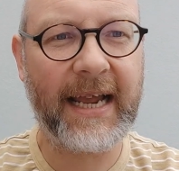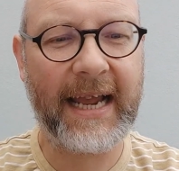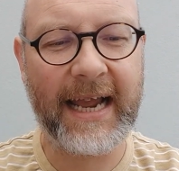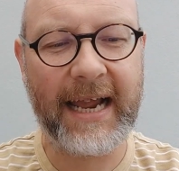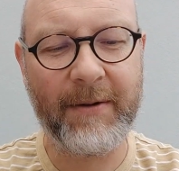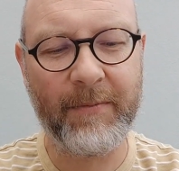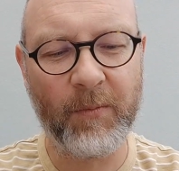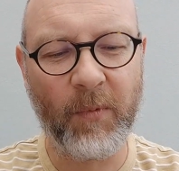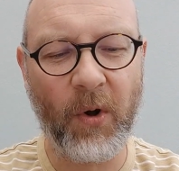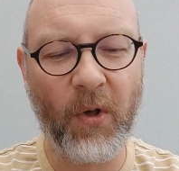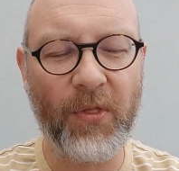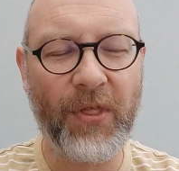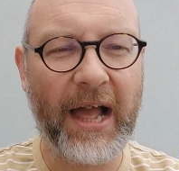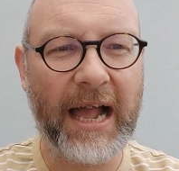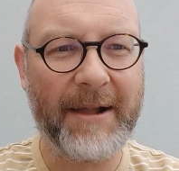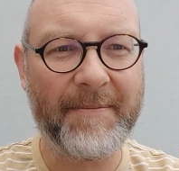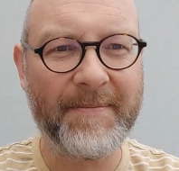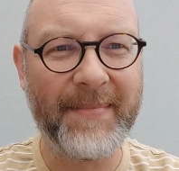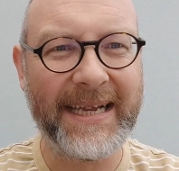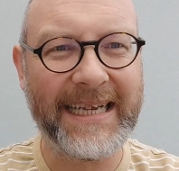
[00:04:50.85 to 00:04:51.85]
And what
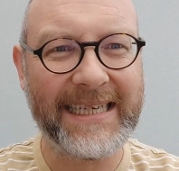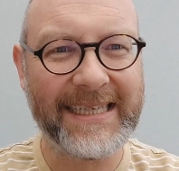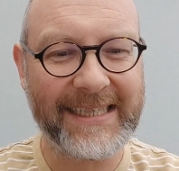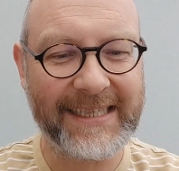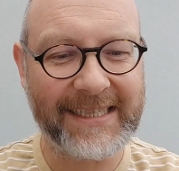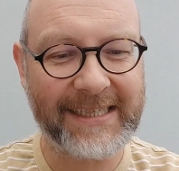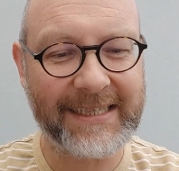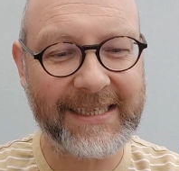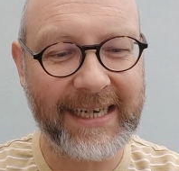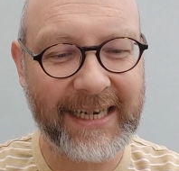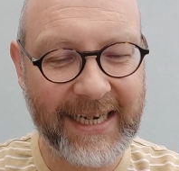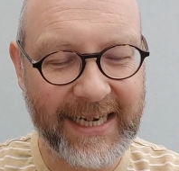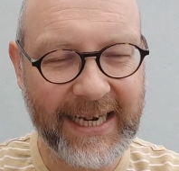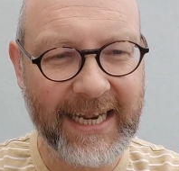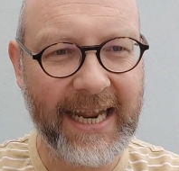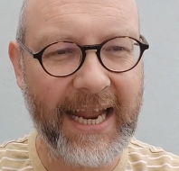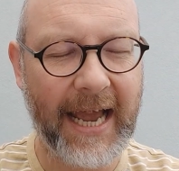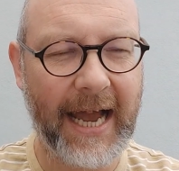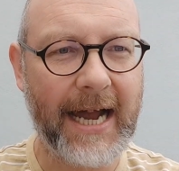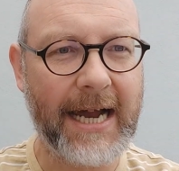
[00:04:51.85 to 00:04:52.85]
that means
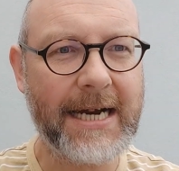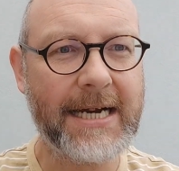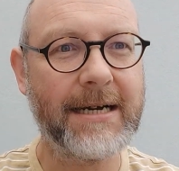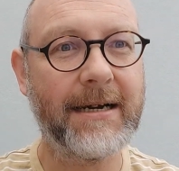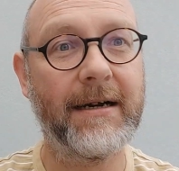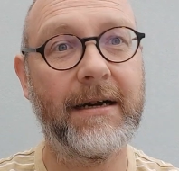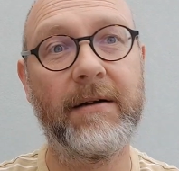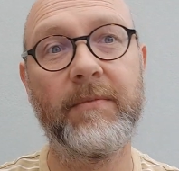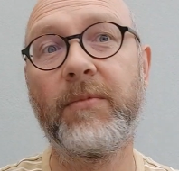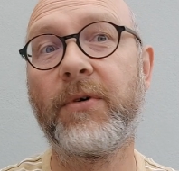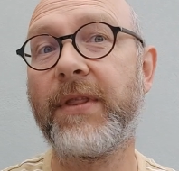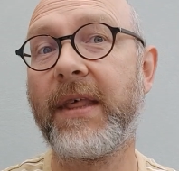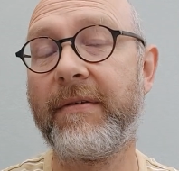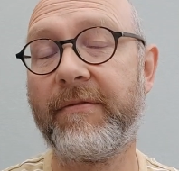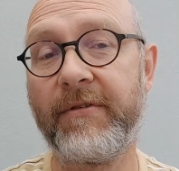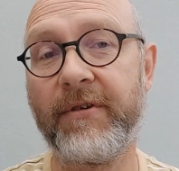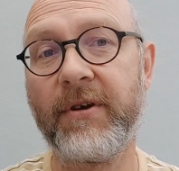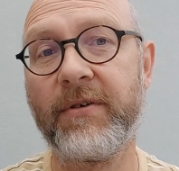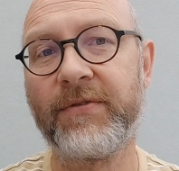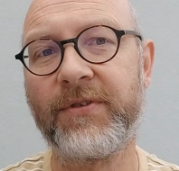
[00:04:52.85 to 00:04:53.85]
here, and what that
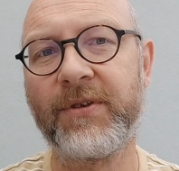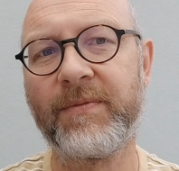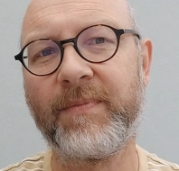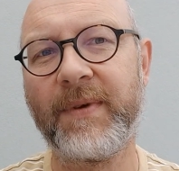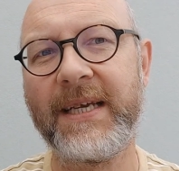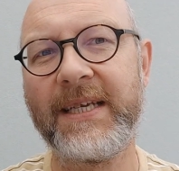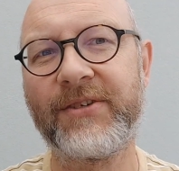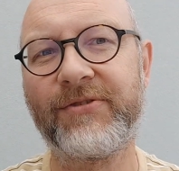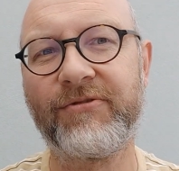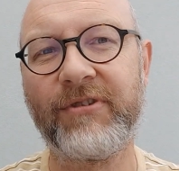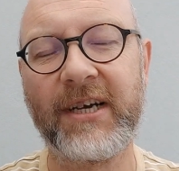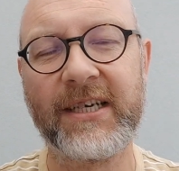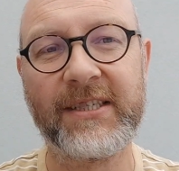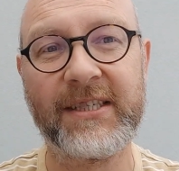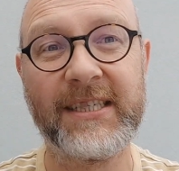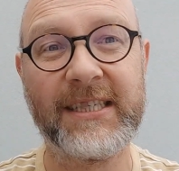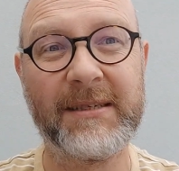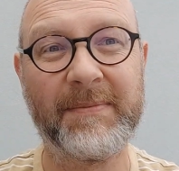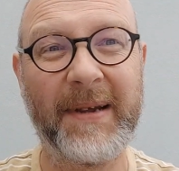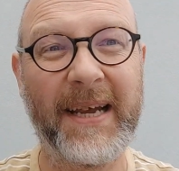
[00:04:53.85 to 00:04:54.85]
very often means for
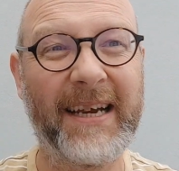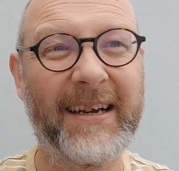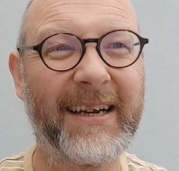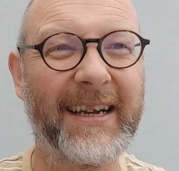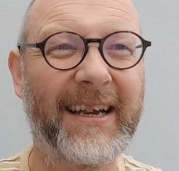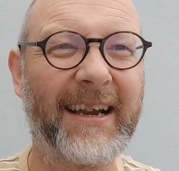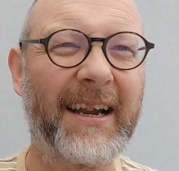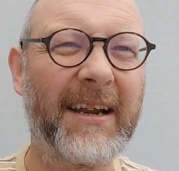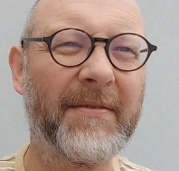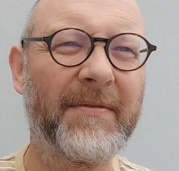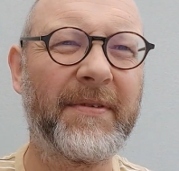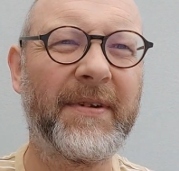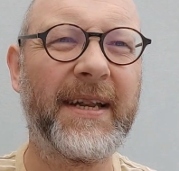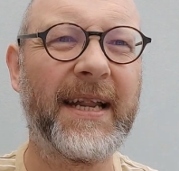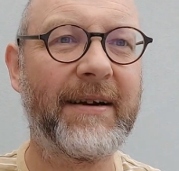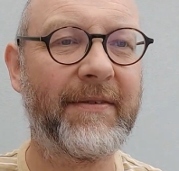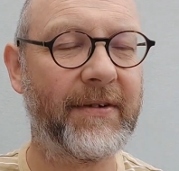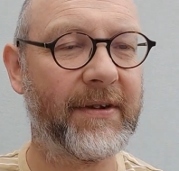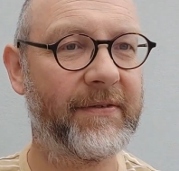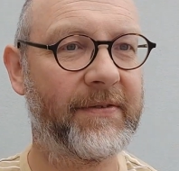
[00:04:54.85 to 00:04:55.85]
us, is about a kind of
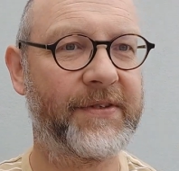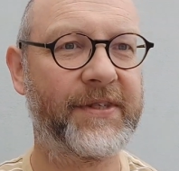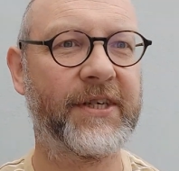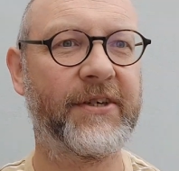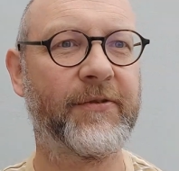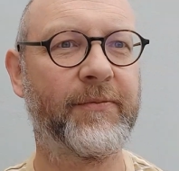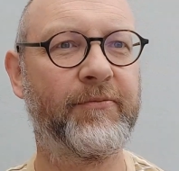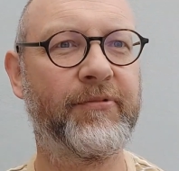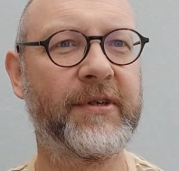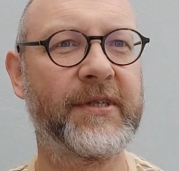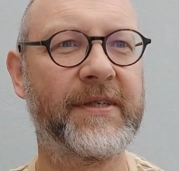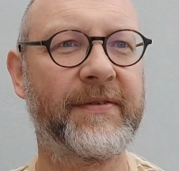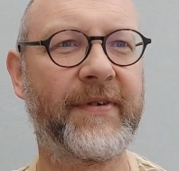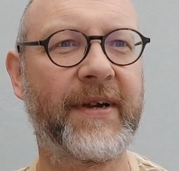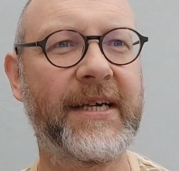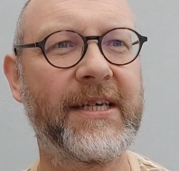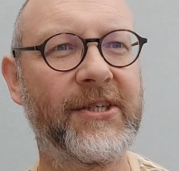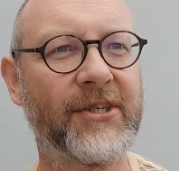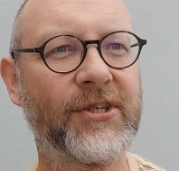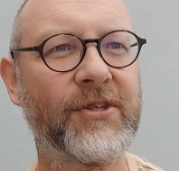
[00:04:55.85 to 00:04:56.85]
level of
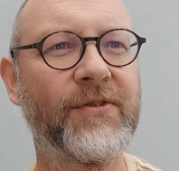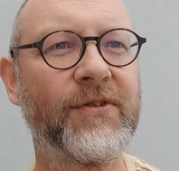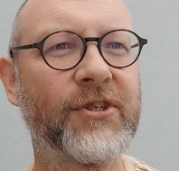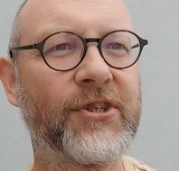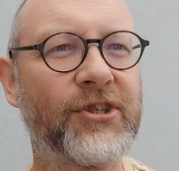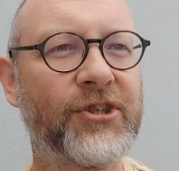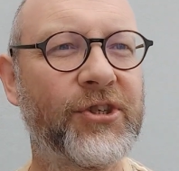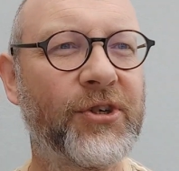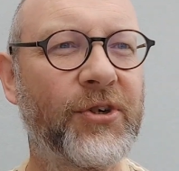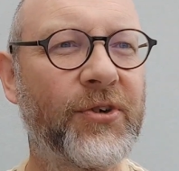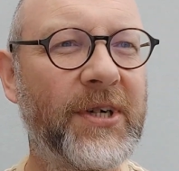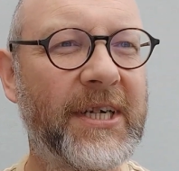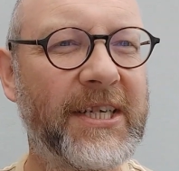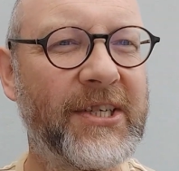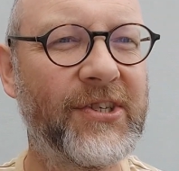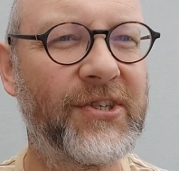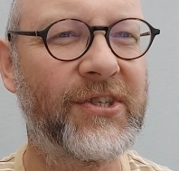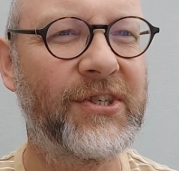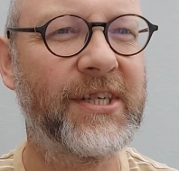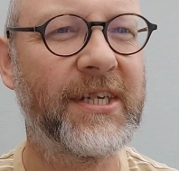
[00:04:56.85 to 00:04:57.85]
self-preservation, the
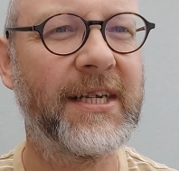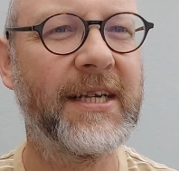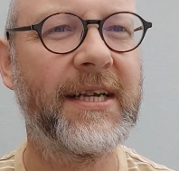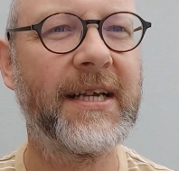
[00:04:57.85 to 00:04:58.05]
choice